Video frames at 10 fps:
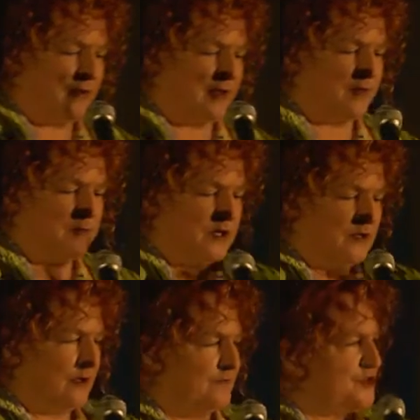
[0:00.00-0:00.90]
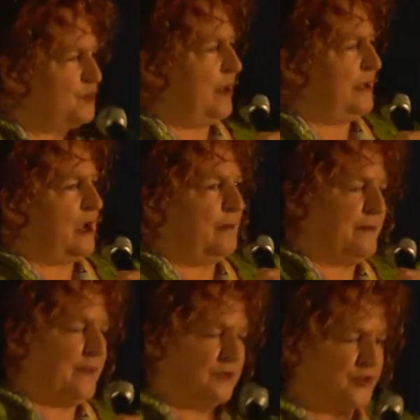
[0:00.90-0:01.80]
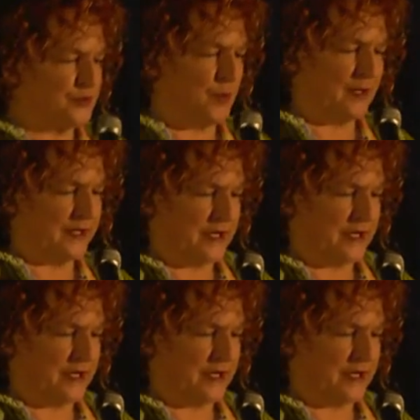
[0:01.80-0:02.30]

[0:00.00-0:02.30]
in the middle of swelling up and then swelling